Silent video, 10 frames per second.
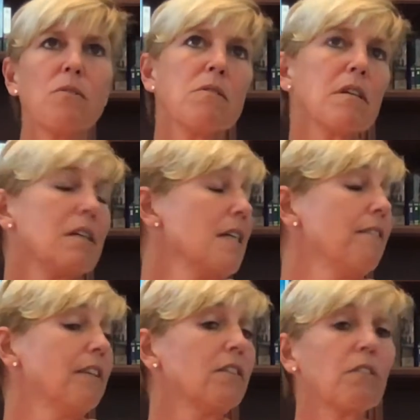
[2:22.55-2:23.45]
or
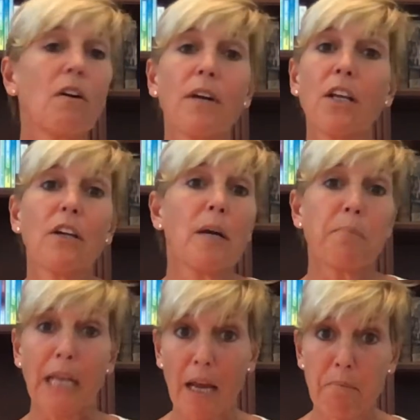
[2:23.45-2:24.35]
even growing your
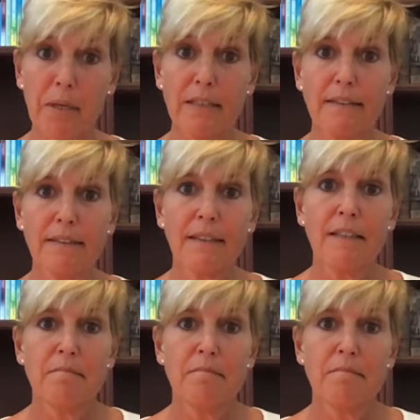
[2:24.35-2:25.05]
hippocampus.